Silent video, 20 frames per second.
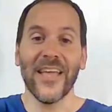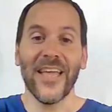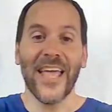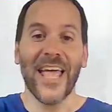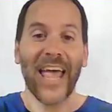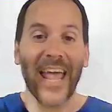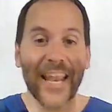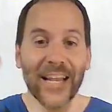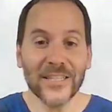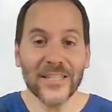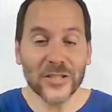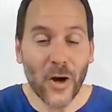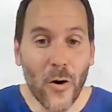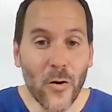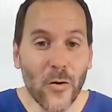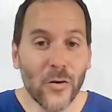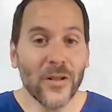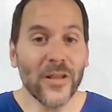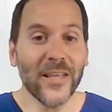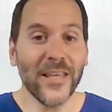and it's
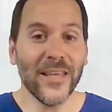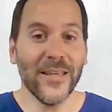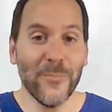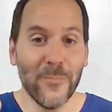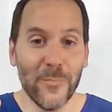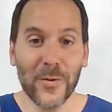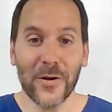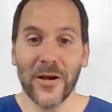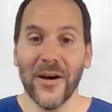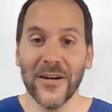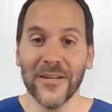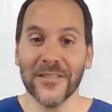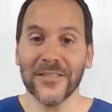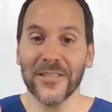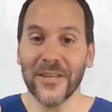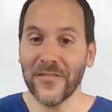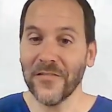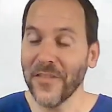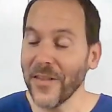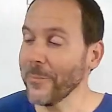only because
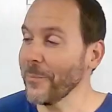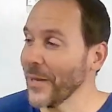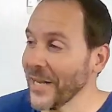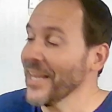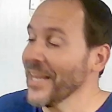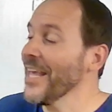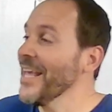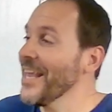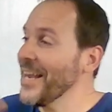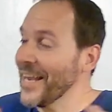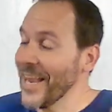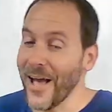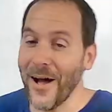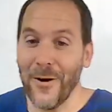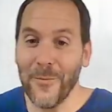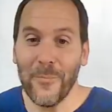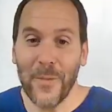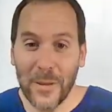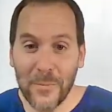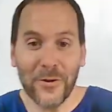of flipping. Now,
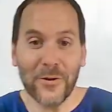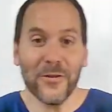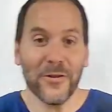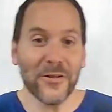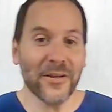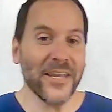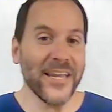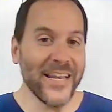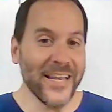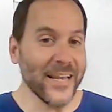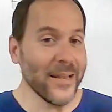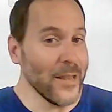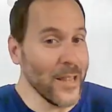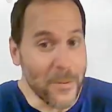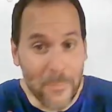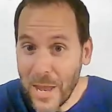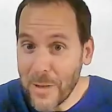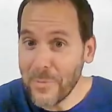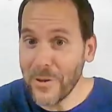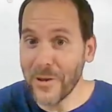maybe you're looking, and
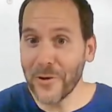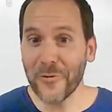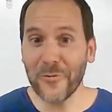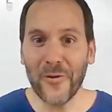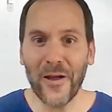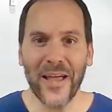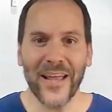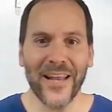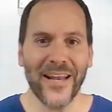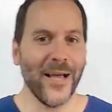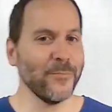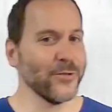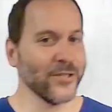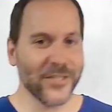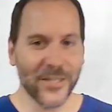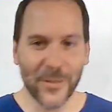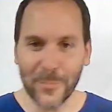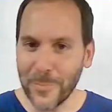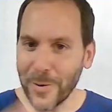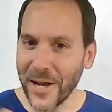maybe you're right. I'm just
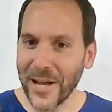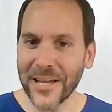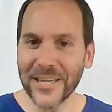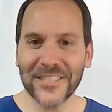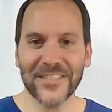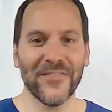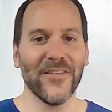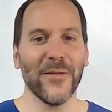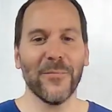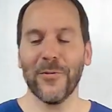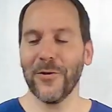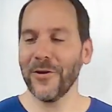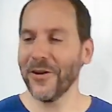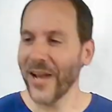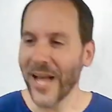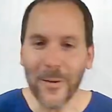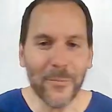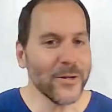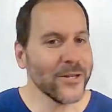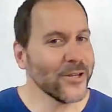a biased flipper, and
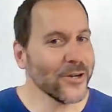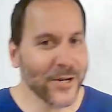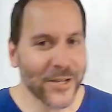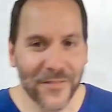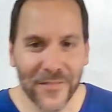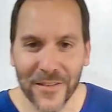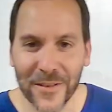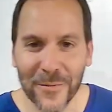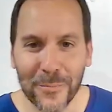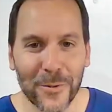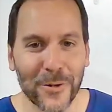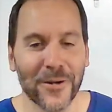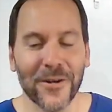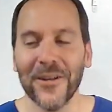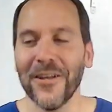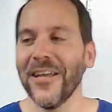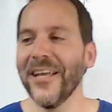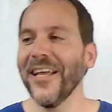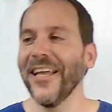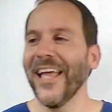I'm a dirty flipper,
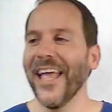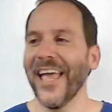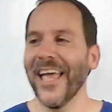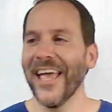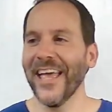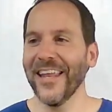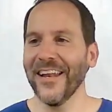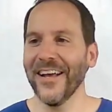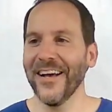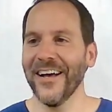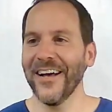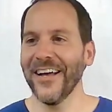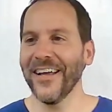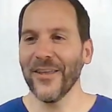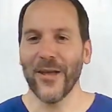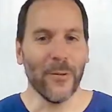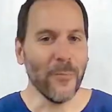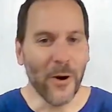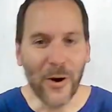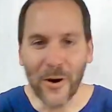and
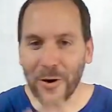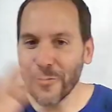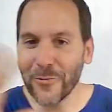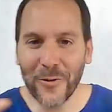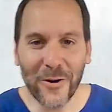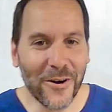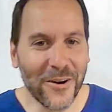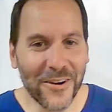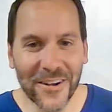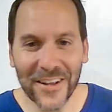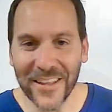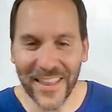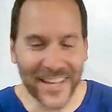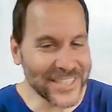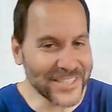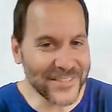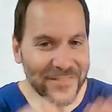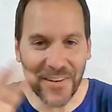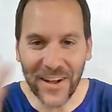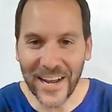I'm all wrong, and
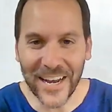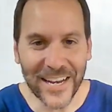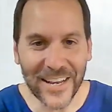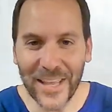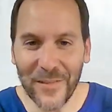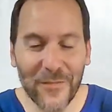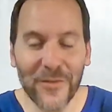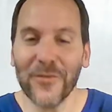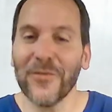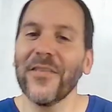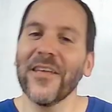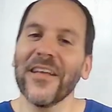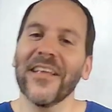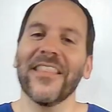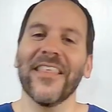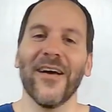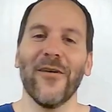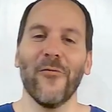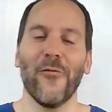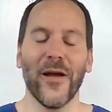that's fine if you think
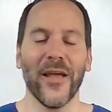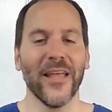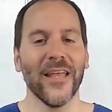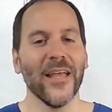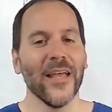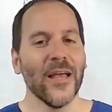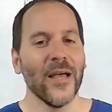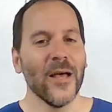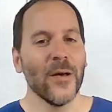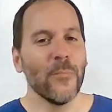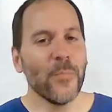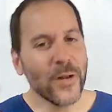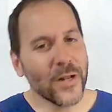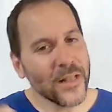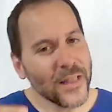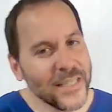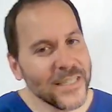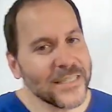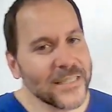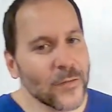that way. But at
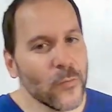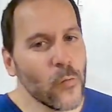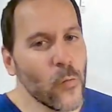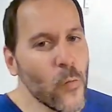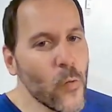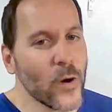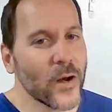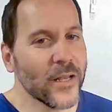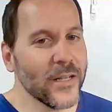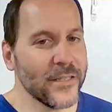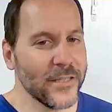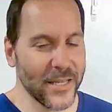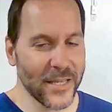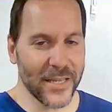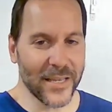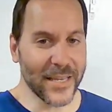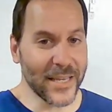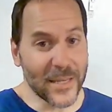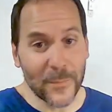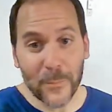least wanted
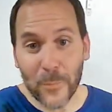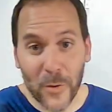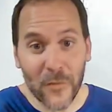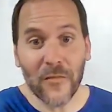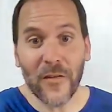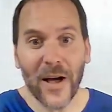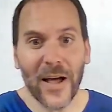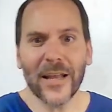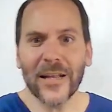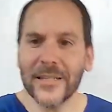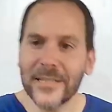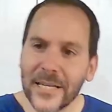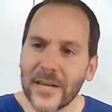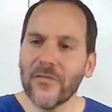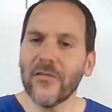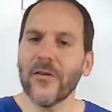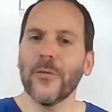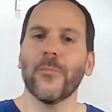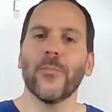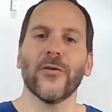to provide a
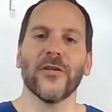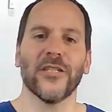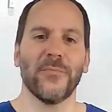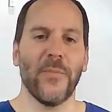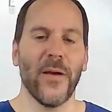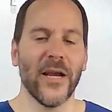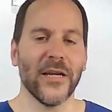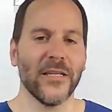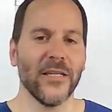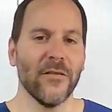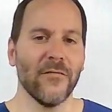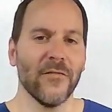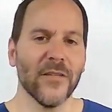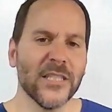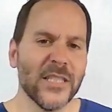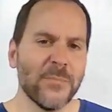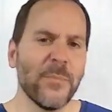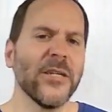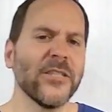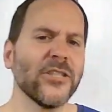different perspective,
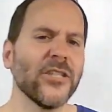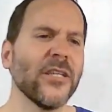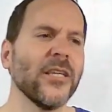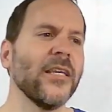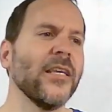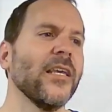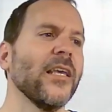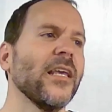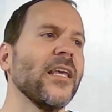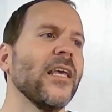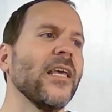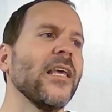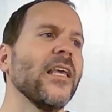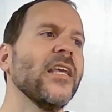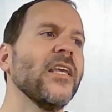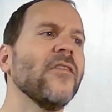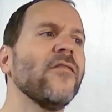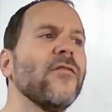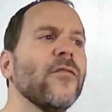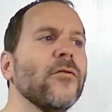especially
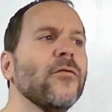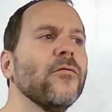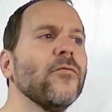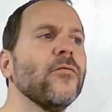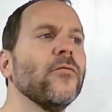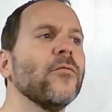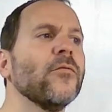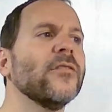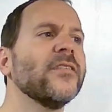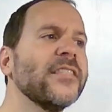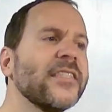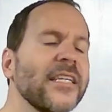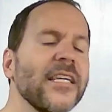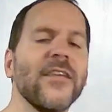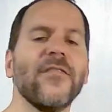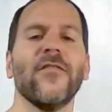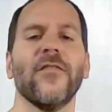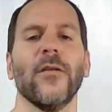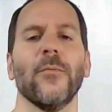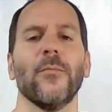if you see
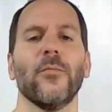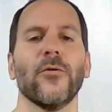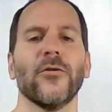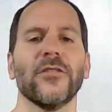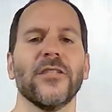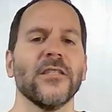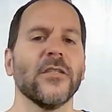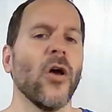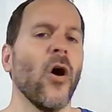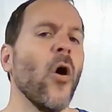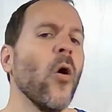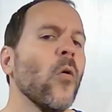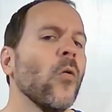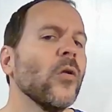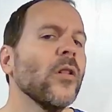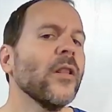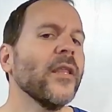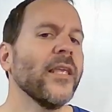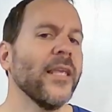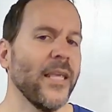flippers as
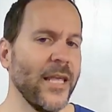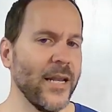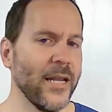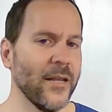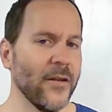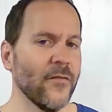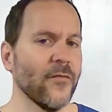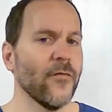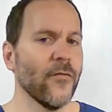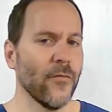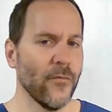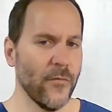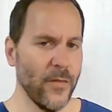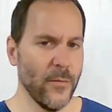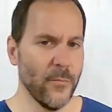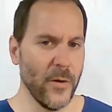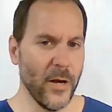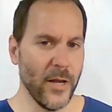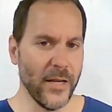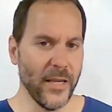only in it for the
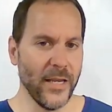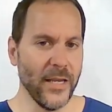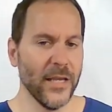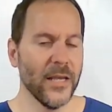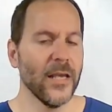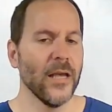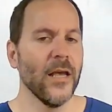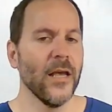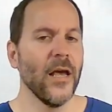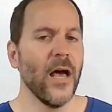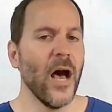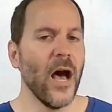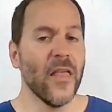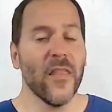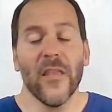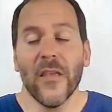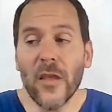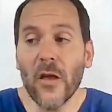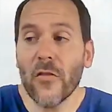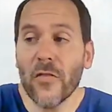money.
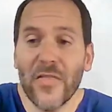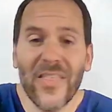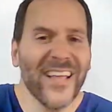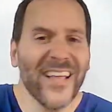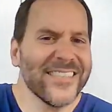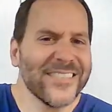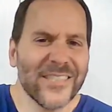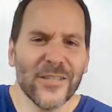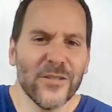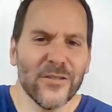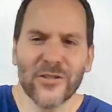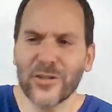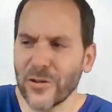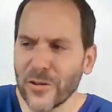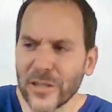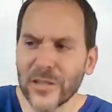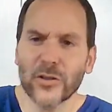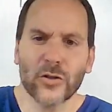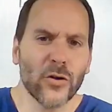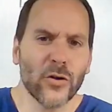That's
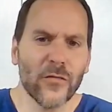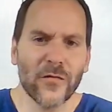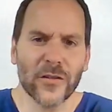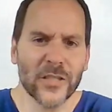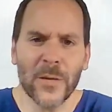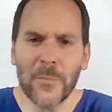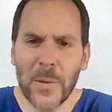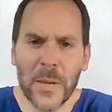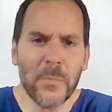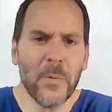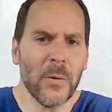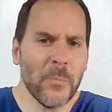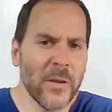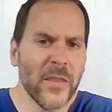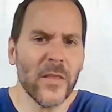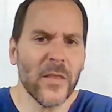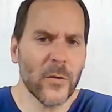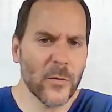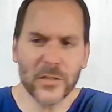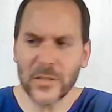certainly true for some people. I mean,
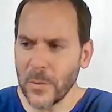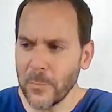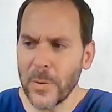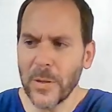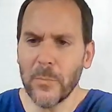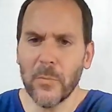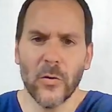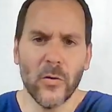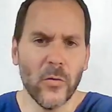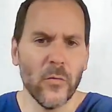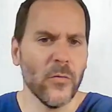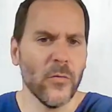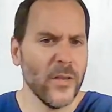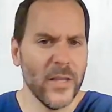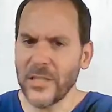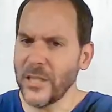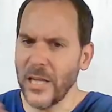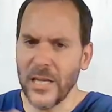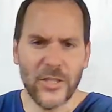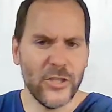there are some people who
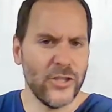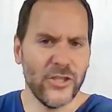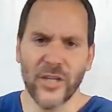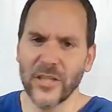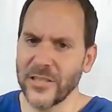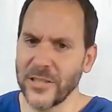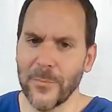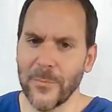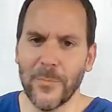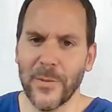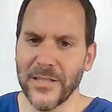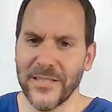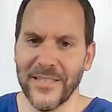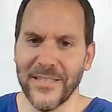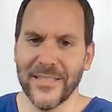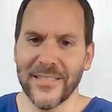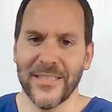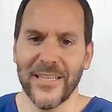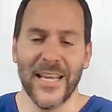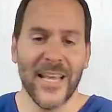it's just a
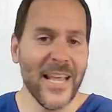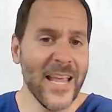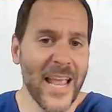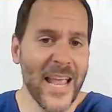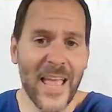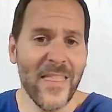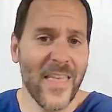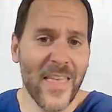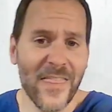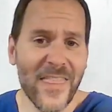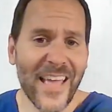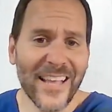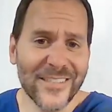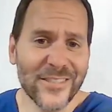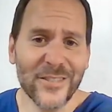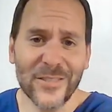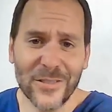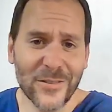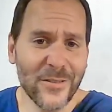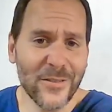business, and
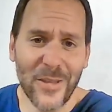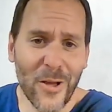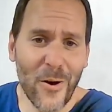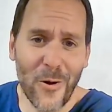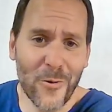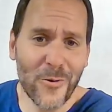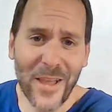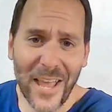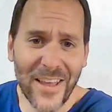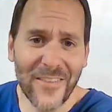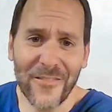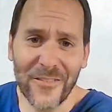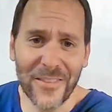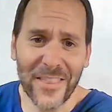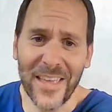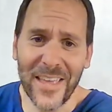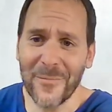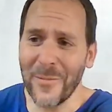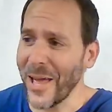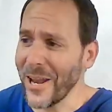that's okay for
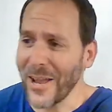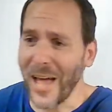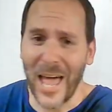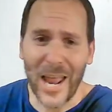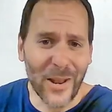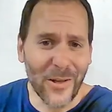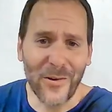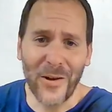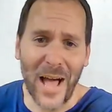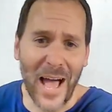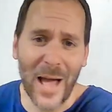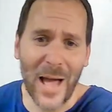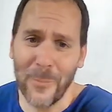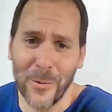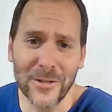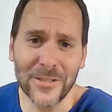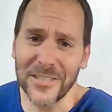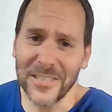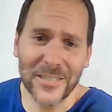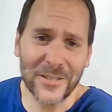them. I
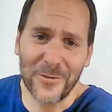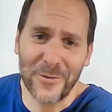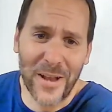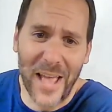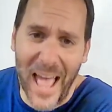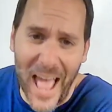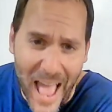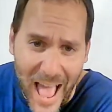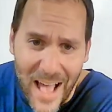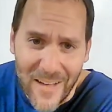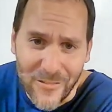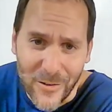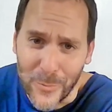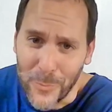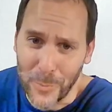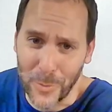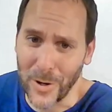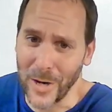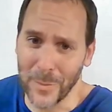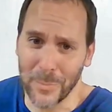personally don't have a
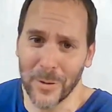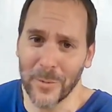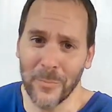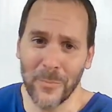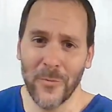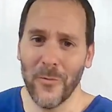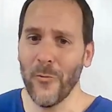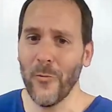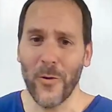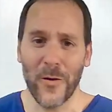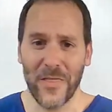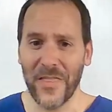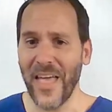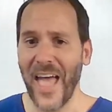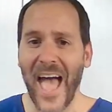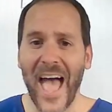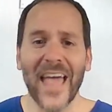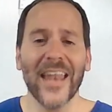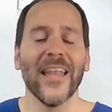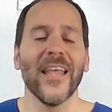problem with
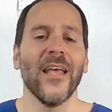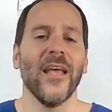that.